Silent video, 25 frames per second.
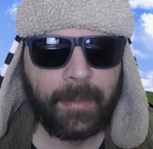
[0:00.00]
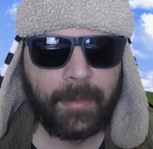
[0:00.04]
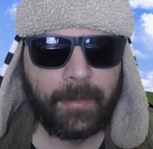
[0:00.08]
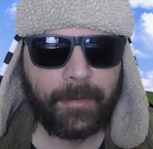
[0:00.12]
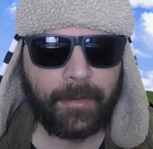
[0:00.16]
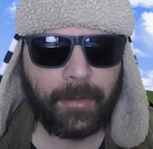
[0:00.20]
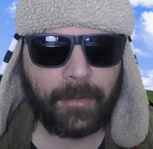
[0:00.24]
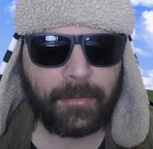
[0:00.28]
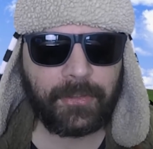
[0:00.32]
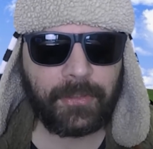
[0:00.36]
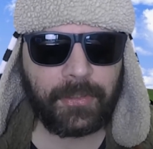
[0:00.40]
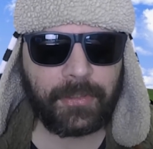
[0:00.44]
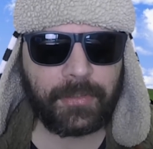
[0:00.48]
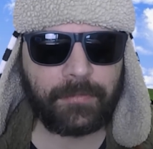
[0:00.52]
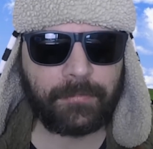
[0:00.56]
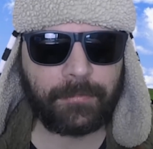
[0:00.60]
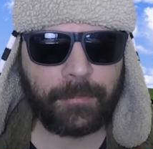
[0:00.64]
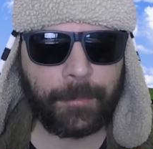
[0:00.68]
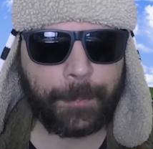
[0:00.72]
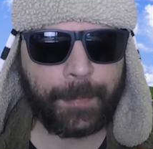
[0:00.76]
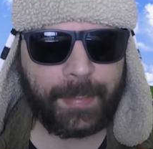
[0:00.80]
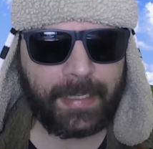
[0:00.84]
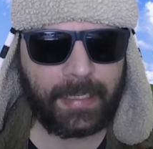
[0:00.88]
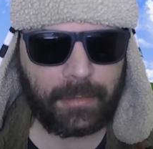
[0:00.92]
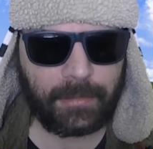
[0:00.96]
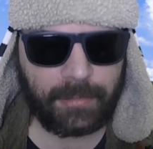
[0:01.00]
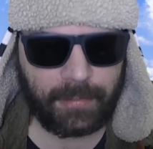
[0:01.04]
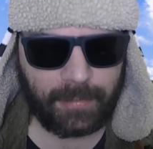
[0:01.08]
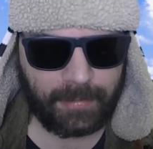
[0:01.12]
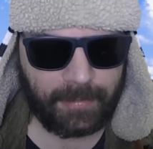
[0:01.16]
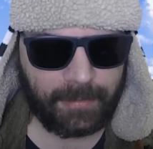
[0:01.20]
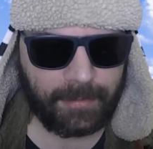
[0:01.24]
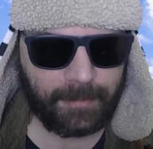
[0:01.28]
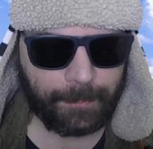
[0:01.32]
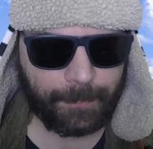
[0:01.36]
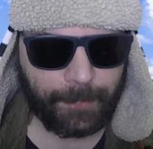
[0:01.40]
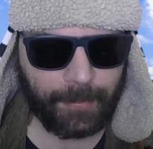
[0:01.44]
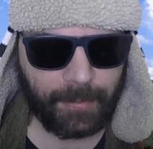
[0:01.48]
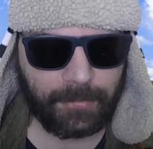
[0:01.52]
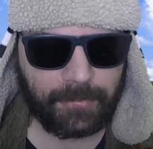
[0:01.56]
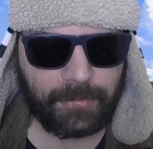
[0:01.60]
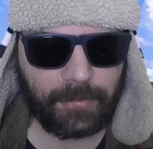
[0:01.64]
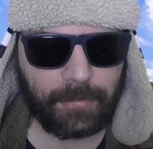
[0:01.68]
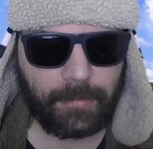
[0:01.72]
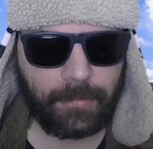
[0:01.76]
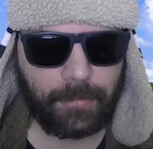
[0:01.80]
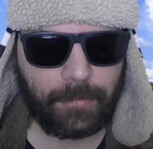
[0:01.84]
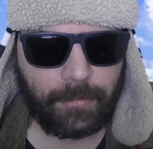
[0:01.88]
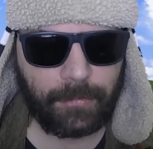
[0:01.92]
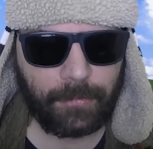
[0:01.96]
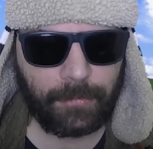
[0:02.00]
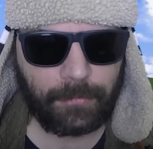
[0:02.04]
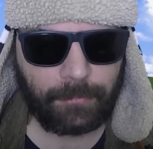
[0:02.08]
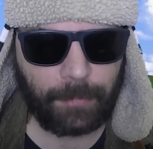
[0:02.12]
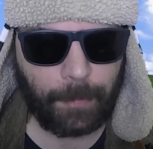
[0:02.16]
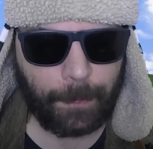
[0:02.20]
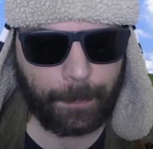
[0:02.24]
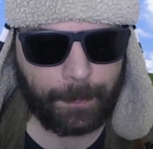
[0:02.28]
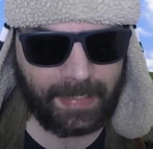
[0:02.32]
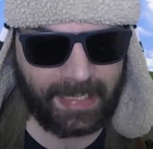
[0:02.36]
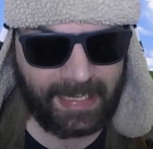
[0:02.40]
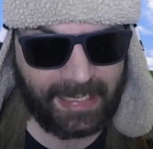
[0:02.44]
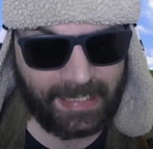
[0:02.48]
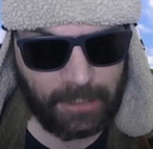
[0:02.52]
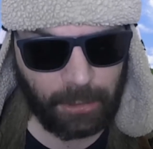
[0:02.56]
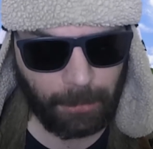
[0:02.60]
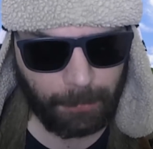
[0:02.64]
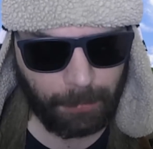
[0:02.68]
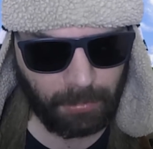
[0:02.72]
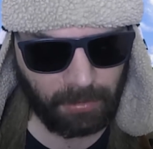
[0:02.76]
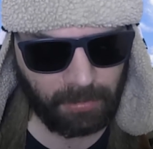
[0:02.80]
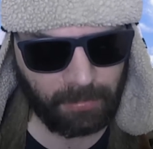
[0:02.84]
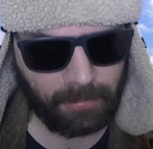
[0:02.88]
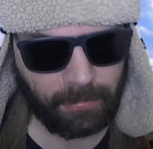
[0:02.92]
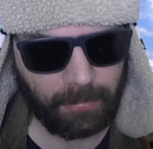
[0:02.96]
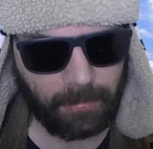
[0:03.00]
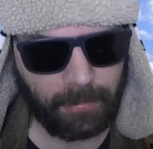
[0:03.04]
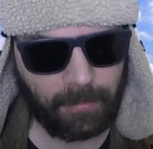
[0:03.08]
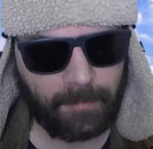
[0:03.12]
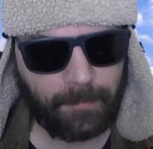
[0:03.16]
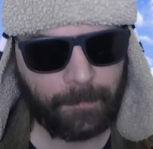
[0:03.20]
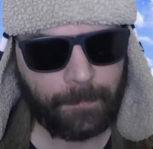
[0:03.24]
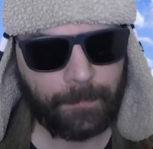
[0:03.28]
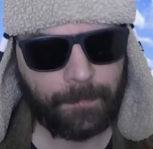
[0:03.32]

Not just repeated, but repeatable.